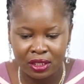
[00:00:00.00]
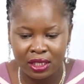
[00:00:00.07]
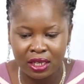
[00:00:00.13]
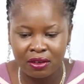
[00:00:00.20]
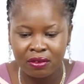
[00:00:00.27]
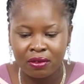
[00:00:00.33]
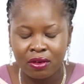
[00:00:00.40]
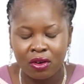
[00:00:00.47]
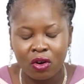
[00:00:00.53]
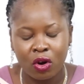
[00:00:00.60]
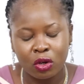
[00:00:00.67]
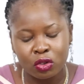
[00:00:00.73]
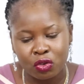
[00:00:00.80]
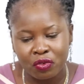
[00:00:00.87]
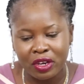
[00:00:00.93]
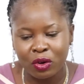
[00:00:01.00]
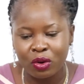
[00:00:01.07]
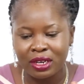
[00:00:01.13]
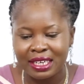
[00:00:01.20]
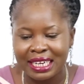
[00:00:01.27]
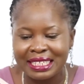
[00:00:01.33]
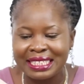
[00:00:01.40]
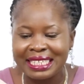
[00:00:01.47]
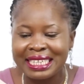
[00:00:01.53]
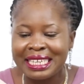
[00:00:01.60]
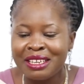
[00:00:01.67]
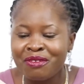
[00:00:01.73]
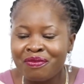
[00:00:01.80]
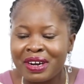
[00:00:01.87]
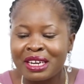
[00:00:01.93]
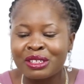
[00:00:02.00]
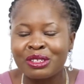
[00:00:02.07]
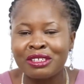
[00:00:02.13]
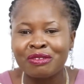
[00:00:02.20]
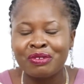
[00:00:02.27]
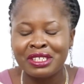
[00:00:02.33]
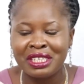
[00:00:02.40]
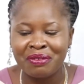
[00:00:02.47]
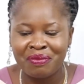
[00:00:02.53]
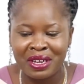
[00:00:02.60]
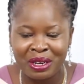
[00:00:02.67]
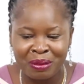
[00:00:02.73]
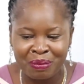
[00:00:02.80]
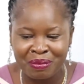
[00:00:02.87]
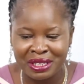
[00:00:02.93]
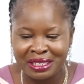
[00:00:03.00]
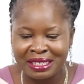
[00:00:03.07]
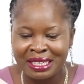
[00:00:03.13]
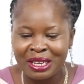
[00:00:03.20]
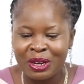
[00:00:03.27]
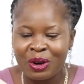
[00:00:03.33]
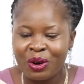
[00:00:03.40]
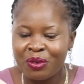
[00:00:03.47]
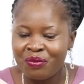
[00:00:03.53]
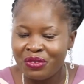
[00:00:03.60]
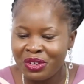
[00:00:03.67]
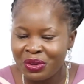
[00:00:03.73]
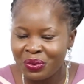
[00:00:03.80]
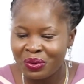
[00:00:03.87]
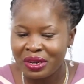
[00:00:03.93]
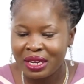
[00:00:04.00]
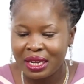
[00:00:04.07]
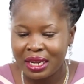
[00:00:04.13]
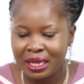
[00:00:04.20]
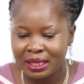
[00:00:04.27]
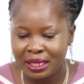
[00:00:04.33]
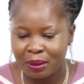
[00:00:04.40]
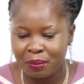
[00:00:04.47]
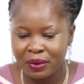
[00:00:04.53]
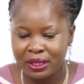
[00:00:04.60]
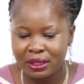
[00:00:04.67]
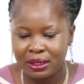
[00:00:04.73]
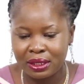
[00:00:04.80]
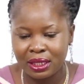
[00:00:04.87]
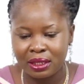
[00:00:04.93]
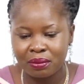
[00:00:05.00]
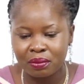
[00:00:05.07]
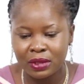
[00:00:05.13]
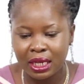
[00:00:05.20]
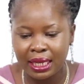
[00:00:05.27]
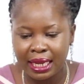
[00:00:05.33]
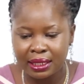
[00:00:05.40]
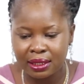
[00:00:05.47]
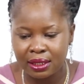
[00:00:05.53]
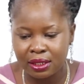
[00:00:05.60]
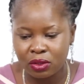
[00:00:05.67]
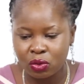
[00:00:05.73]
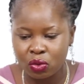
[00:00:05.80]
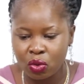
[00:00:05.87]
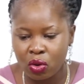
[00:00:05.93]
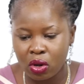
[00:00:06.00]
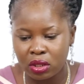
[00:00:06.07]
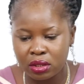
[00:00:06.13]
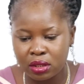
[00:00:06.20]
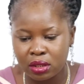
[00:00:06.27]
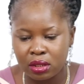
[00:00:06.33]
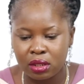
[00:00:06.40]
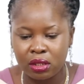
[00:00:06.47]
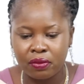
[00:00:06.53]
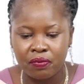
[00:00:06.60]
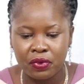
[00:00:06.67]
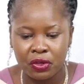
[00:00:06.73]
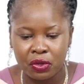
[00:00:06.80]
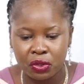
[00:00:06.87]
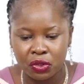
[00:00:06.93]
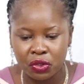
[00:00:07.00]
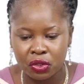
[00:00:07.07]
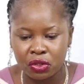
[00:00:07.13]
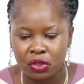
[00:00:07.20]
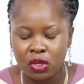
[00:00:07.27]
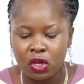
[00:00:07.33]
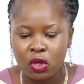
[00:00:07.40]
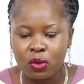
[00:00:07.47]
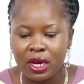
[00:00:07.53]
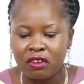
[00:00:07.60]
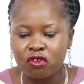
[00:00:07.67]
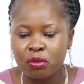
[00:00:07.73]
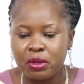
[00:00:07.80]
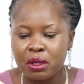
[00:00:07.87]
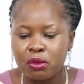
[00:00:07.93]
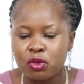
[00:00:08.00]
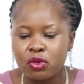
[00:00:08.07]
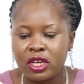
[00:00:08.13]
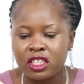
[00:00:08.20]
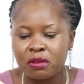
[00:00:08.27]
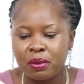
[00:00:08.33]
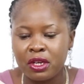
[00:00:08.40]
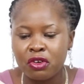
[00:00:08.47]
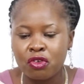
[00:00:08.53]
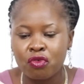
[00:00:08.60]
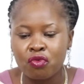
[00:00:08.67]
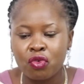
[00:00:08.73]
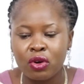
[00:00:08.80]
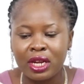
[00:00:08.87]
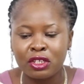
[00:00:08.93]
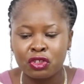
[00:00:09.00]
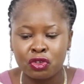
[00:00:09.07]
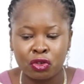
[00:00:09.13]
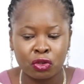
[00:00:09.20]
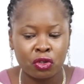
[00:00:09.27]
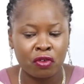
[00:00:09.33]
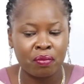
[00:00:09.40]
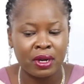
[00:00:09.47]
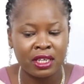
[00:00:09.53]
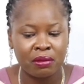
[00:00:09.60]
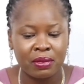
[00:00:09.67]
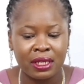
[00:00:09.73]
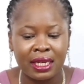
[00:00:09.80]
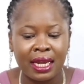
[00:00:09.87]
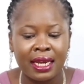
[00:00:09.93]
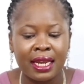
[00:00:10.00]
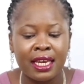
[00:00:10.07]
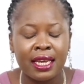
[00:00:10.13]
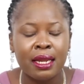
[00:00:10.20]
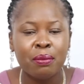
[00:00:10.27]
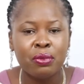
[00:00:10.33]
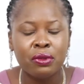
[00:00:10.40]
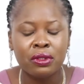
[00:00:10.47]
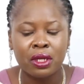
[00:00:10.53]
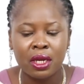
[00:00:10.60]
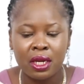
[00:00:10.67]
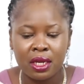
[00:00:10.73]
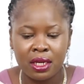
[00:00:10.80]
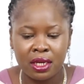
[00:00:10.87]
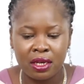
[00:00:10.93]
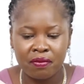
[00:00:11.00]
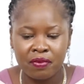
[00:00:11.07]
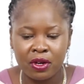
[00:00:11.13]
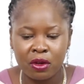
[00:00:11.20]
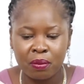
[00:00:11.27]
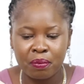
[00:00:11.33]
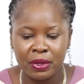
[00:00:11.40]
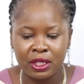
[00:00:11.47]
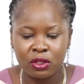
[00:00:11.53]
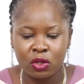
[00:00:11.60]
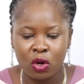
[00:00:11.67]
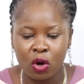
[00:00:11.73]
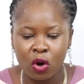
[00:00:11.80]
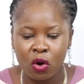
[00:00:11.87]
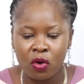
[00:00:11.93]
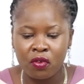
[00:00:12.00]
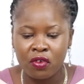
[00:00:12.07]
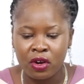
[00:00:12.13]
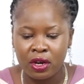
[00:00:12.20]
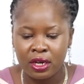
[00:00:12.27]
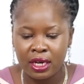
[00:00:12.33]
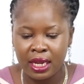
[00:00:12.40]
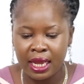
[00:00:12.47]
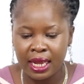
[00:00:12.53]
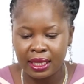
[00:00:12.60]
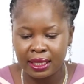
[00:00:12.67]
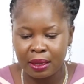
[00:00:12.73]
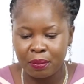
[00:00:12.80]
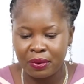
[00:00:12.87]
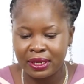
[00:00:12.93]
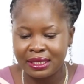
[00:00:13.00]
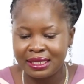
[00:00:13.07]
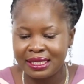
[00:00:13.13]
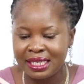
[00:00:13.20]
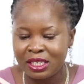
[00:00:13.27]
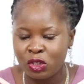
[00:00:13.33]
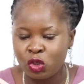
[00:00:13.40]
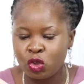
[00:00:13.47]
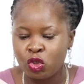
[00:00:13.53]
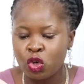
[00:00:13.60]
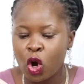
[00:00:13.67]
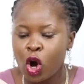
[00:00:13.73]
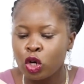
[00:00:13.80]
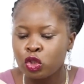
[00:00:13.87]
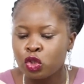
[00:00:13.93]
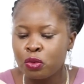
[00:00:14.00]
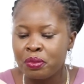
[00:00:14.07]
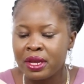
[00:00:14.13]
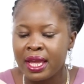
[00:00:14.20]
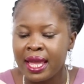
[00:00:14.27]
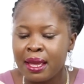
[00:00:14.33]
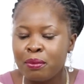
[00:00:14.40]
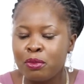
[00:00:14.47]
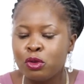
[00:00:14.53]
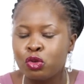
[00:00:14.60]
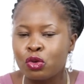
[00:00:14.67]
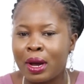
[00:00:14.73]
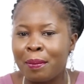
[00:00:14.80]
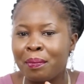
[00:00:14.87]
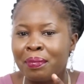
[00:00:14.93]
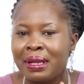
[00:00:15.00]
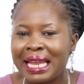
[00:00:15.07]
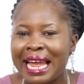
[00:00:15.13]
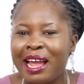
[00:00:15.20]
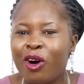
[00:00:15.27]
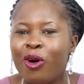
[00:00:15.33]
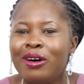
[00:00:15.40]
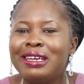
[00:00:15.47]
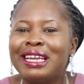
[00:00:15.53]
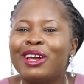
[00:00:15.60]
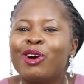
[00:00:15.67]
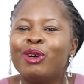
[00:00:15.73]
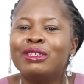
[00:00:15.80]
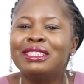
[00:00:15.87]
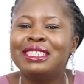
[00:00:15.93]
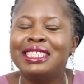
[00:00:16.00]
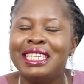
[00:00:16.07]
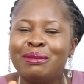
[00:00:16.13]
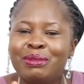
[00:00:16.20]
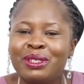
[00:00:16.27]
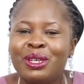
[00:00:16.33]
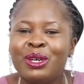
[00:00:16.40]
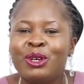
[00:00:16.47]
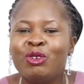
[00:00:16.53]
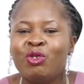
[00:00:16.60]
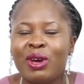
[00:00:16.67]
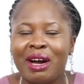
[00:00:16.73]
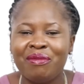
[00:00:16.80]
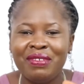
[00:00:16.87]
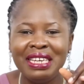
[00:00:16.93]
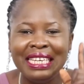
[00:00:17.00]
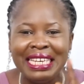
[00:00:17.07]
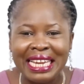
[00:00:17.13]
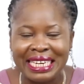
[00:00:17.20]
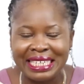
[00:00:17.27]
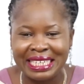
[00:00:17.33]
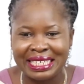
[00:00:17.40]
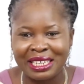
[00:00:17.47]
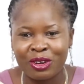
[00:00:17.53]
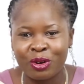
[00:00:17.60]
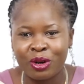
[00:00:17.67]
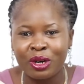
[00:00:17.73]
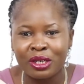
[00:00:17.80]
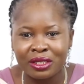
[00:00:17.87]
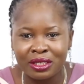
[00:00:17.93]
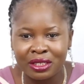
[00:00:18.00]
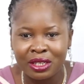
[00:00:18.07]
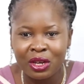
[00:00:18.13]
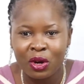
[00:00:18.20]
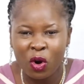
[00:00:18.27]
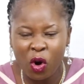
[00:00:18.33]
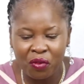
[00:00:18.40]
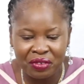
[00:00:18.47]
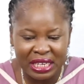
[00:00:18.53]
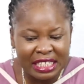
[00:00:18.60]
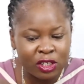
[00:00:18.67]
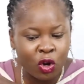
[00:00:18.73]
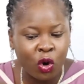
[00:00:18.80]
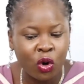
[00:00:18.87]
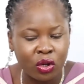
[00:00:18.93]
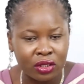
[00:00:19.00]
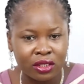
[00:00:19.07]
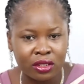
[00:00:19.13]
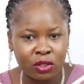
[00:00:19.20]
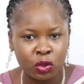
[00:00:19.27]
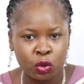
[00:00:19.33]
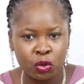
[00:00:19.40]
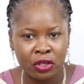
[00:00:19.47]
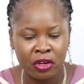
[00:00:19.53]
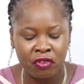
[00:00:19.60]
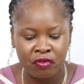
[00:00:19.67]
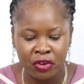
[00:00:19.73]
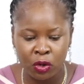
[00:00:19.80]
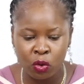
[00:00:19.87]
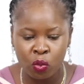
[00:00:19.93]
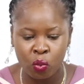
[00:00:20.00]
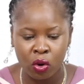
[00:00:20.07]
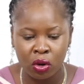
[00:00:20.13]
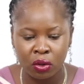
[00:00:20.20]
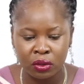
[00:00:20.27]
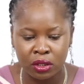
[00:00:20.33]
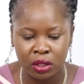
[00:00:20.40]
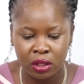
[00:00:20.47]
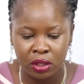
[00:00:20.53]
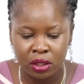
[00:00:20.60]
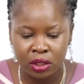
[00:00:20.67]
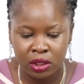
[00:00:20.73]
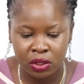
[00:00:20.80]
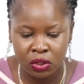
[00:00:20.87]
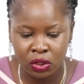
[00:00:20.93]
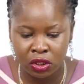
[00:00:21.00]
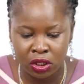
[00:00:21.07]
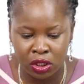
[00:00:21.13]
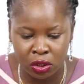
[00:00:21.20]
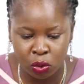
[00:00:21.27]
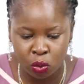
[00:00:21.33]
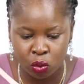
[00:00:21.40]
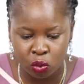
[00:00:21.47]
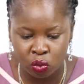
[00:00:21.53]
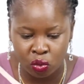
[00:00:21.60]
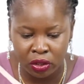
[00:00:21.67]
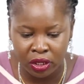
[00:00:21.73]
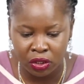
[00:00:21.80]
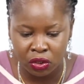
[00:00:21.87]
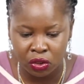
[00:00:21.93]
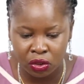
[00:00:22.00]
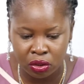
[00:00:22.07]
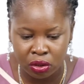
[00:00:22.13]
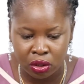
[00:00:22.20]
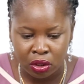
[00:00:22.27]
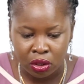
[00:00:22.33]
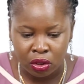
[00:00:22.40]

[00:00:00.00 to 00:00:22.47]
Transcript: Then also recognize the key factors for development of new enterprise. Then lastly, to cut the video short, you have to be able to explain the role and structure of management that enables the development of the enterprise. Then you should also be able to apply all the concepts you have learned in the course of this course to the real world situation.